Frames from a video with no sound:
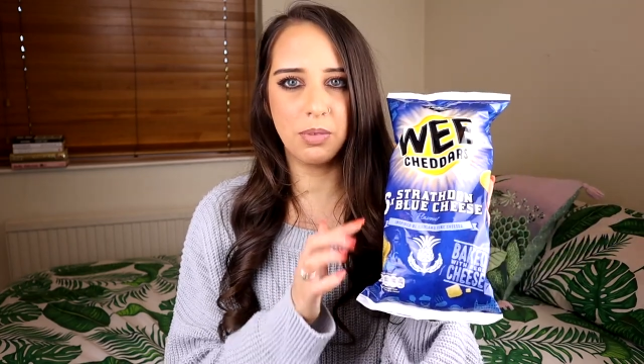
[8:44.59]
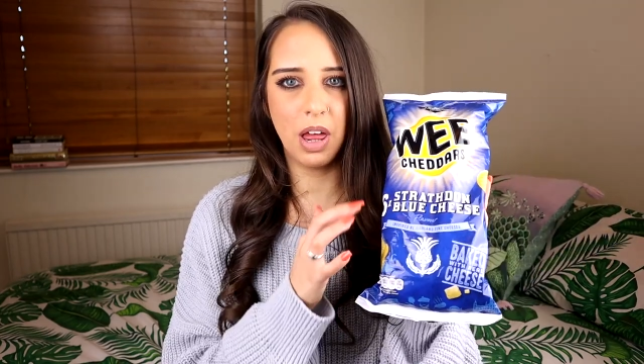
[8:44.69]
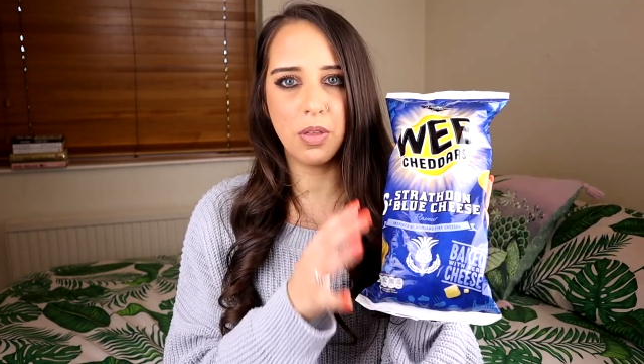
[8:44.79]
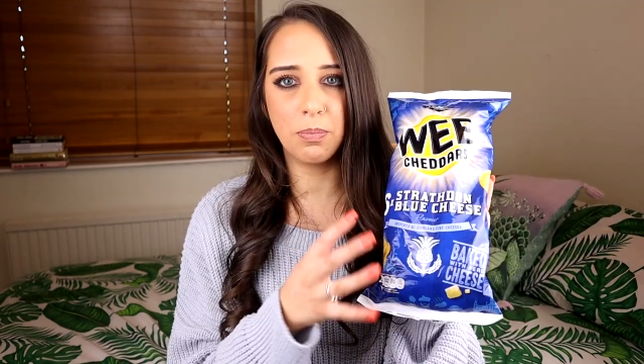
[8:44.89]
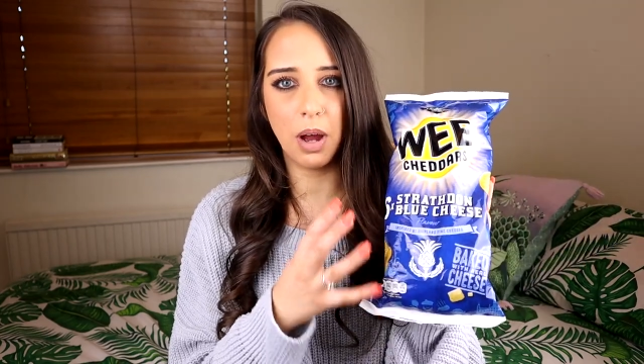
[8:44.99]

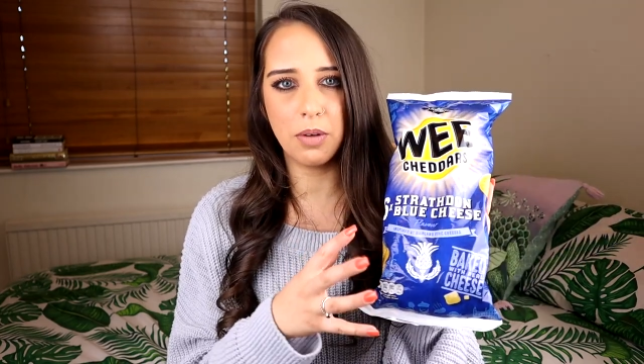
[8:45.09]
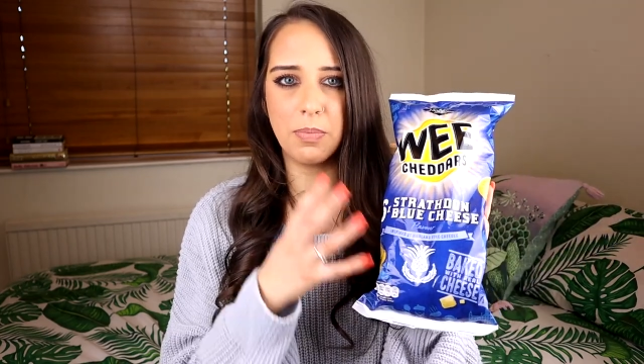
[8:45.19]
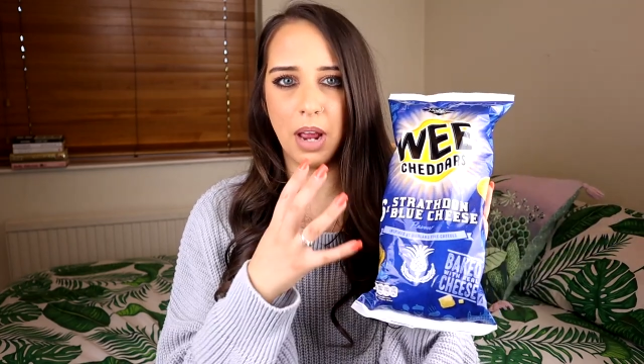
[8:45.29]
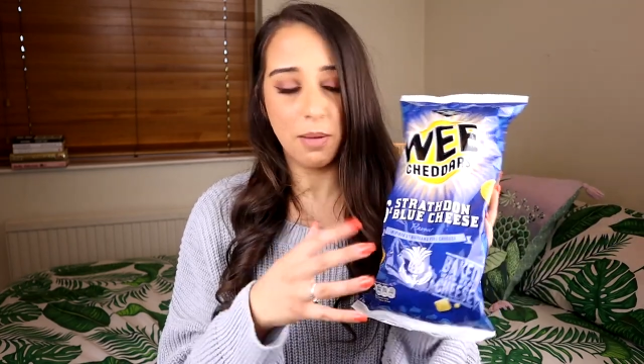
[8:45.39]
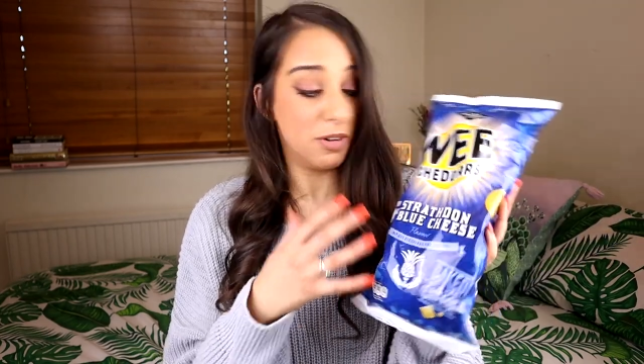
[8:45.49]

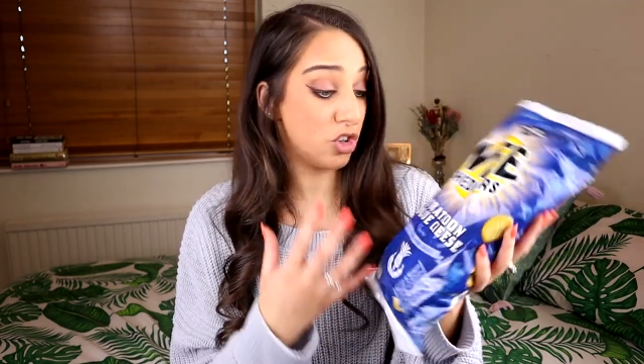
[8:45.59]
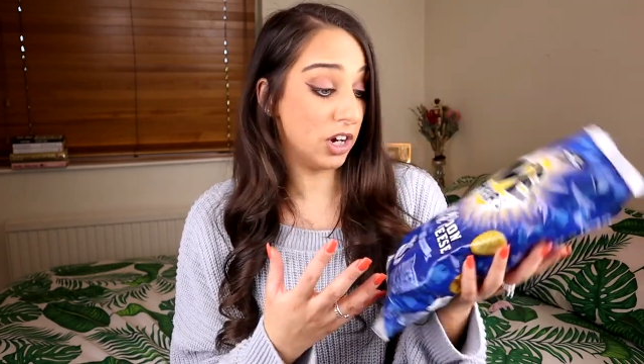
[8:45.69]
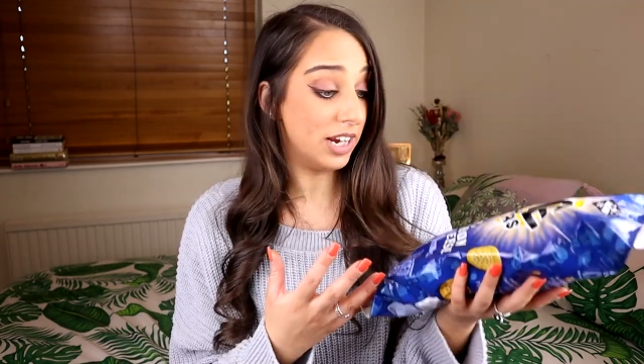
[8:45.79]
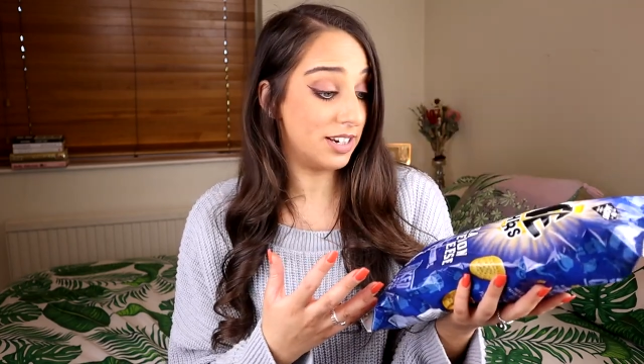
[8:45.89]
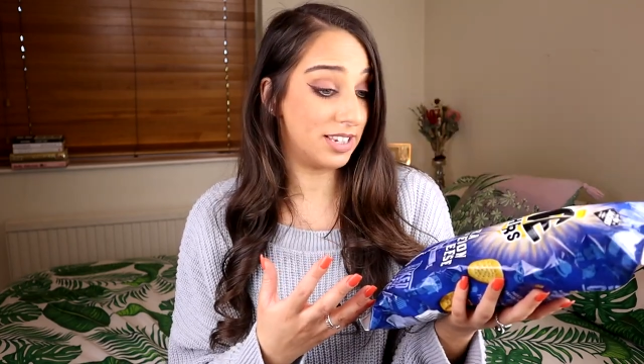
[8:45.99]
I'm
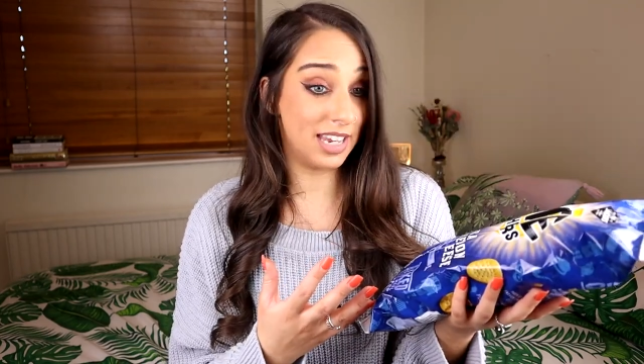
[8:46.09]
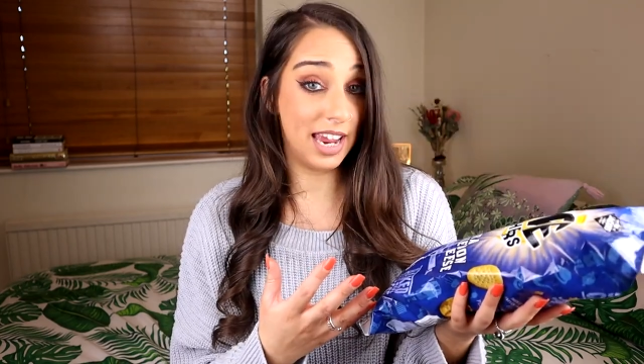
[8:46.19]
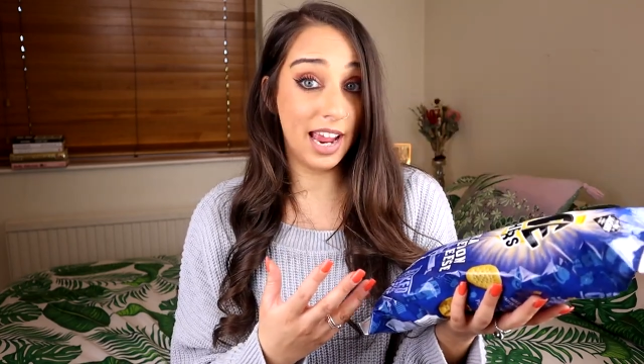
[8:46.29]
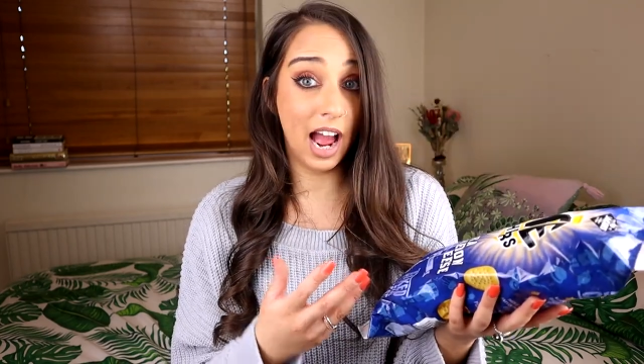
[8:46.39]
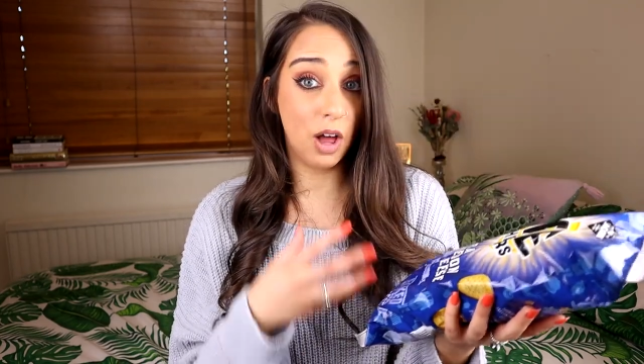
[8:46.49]
intrigued to
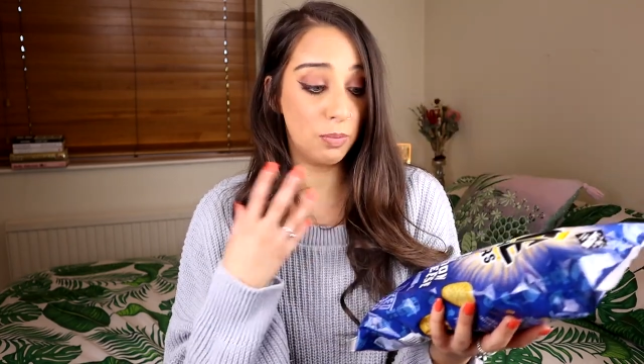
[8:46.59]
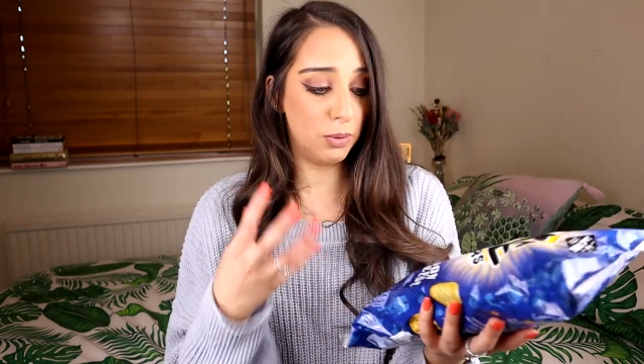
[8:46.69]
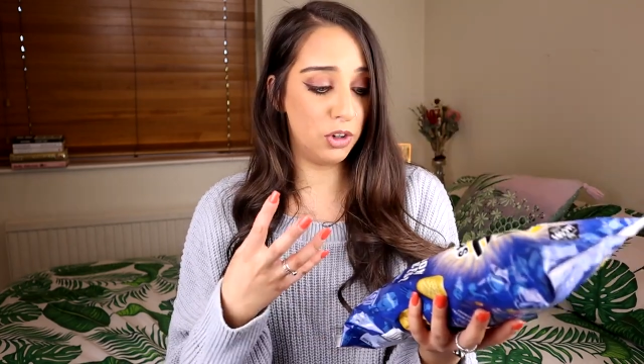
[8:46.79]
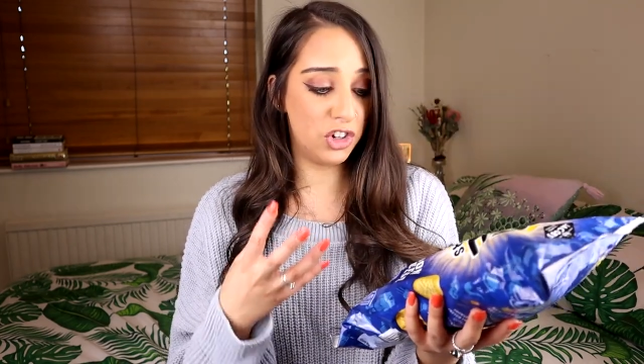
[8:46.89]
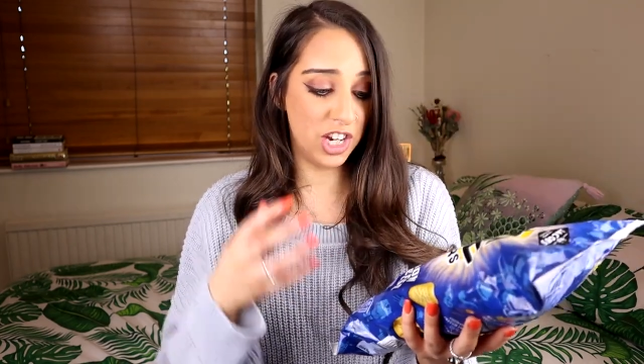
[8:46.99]
see how the
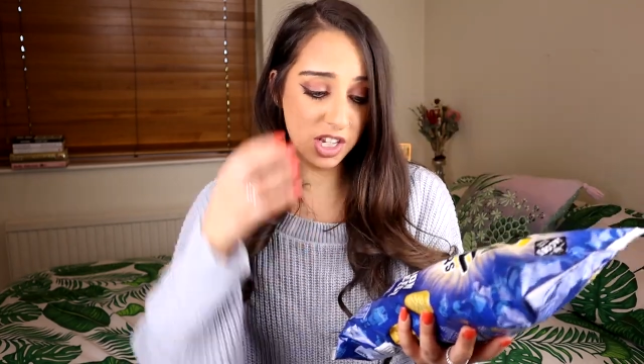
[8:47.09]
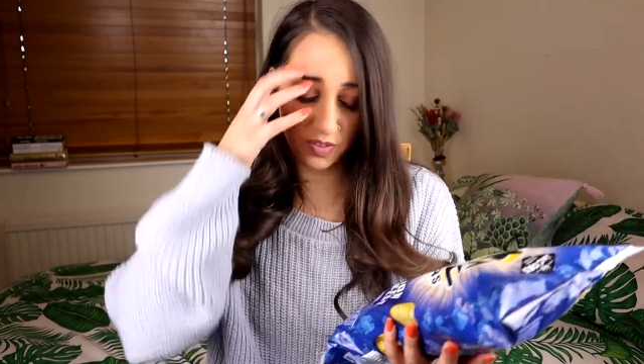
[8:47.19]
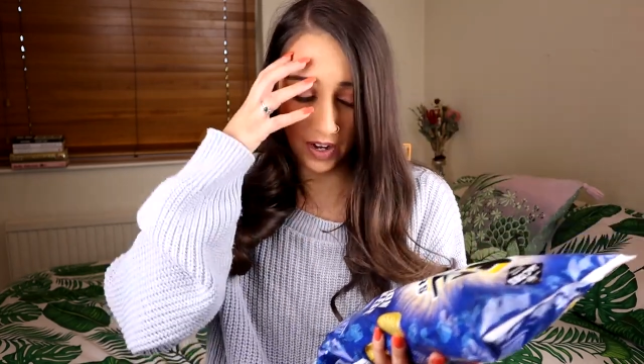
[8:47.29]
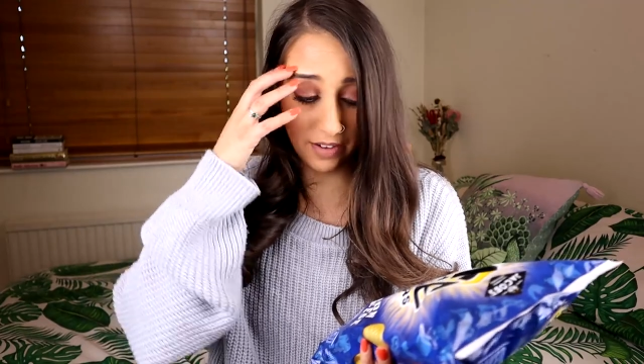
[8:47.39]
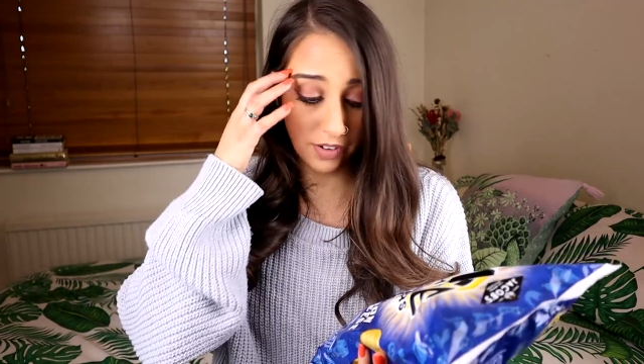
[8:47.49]
blue
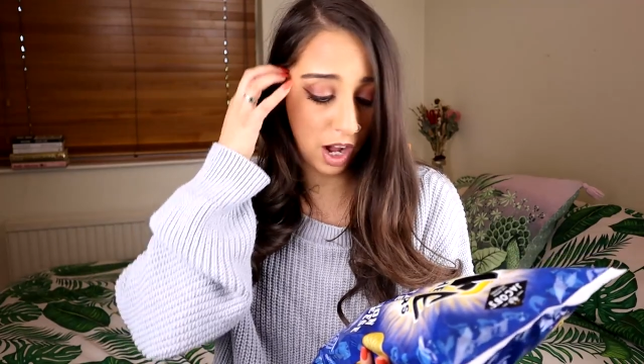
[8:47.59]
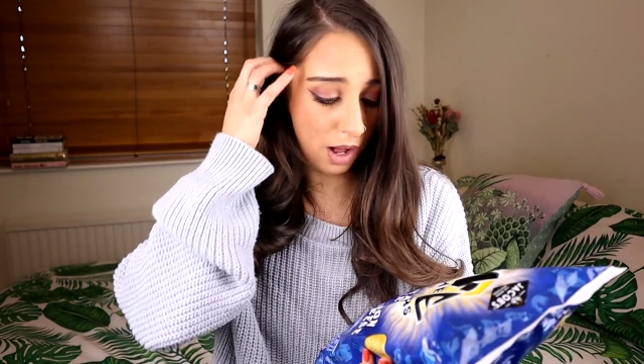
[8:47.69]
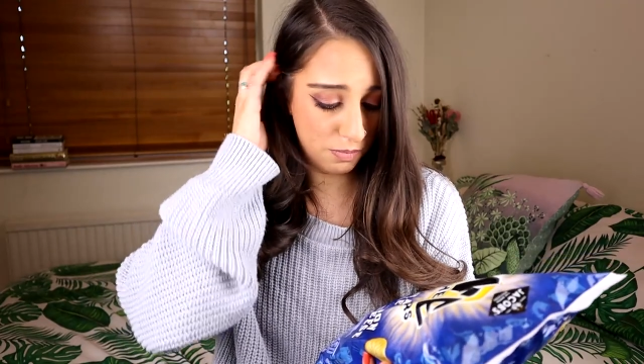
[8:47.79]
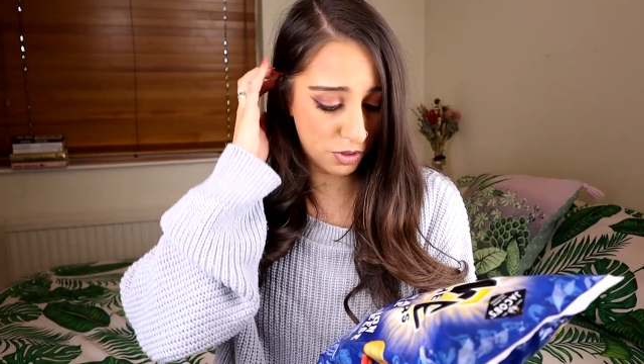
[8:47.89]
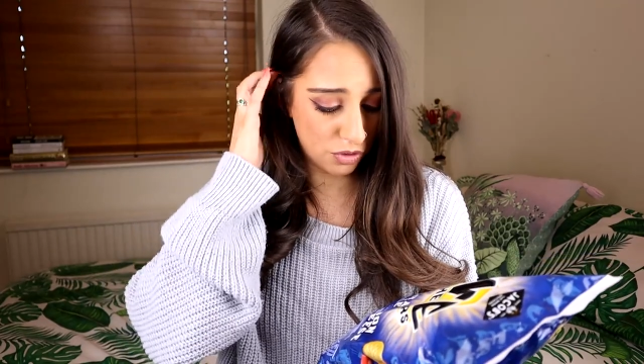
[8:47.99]
cheese flavour
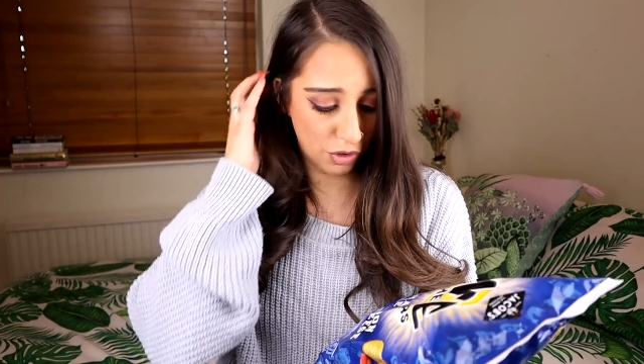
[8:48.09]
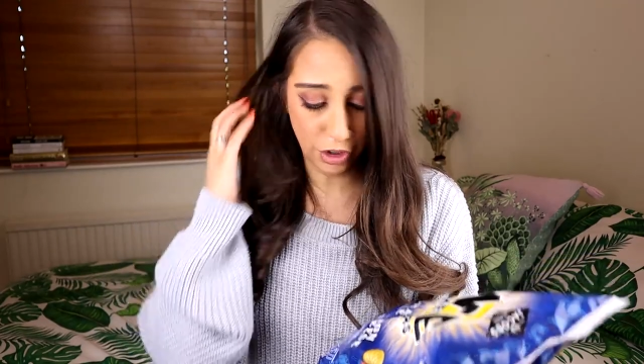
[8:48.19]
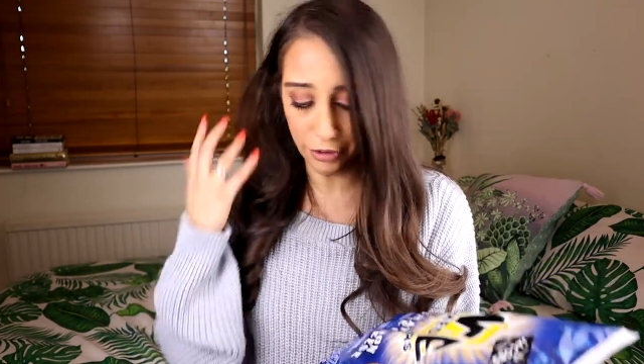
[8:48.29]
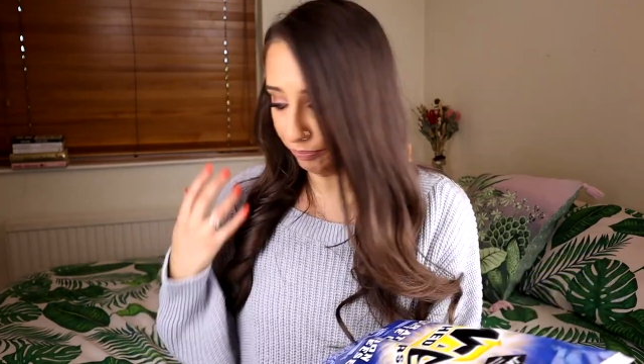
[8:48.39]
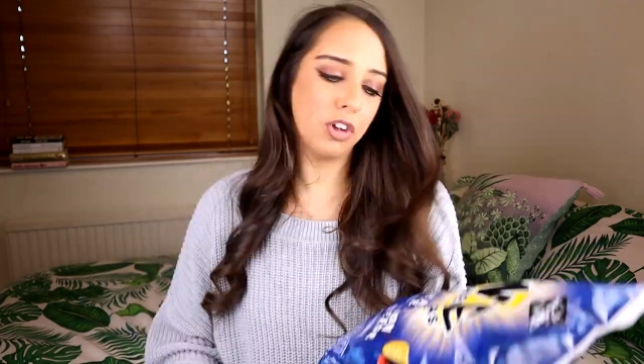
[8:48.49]
comes
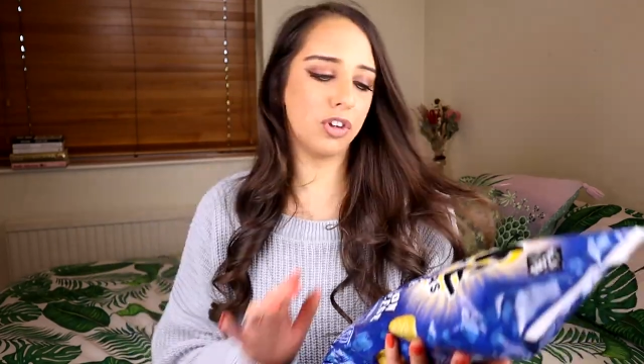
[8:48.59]
through.